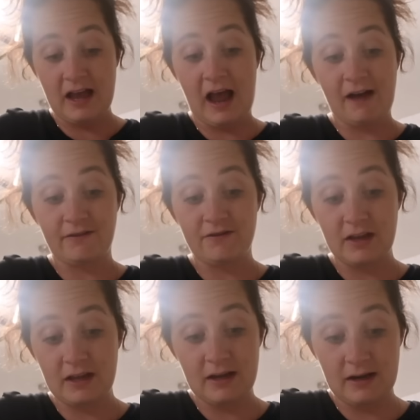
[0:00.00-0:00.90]
half of
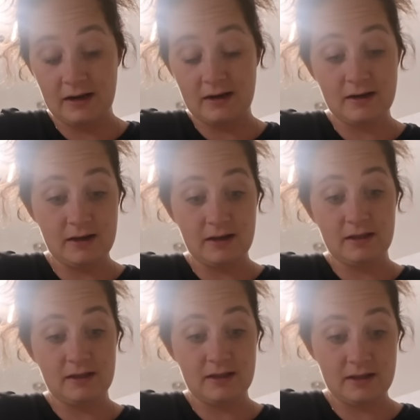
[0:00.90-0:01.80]
it and
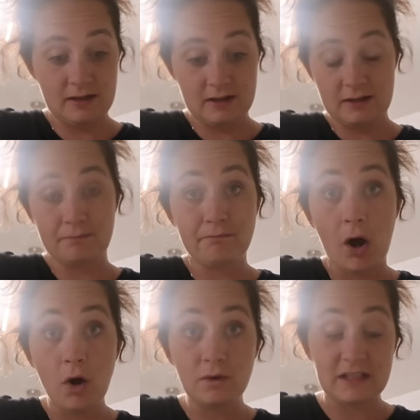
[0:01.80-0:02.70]
this thing is
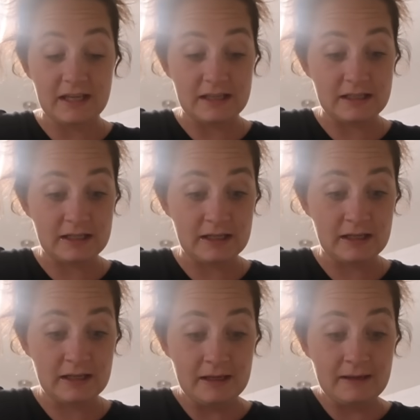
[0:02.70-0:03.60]
potent.
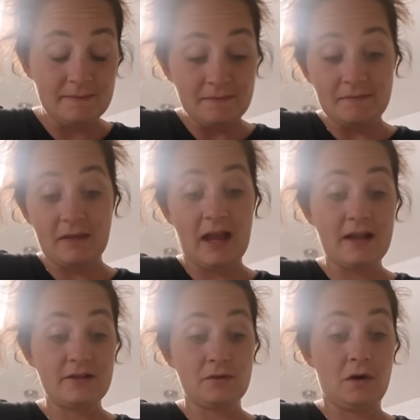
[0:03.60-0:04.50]
My
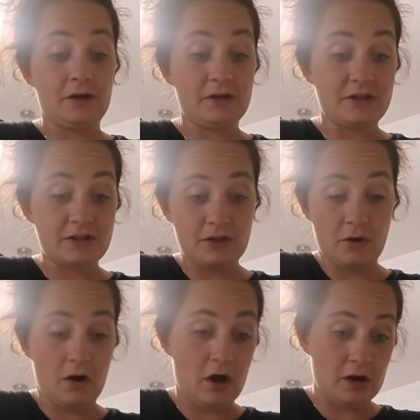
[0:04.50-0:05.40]
eyes are watering
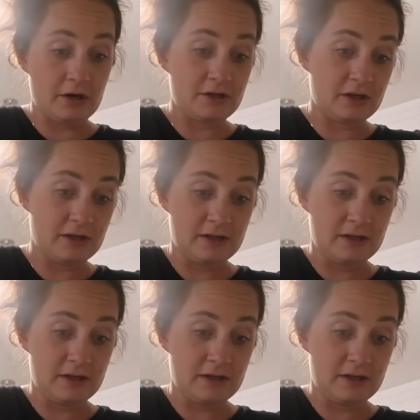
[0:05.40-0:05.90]
so hard.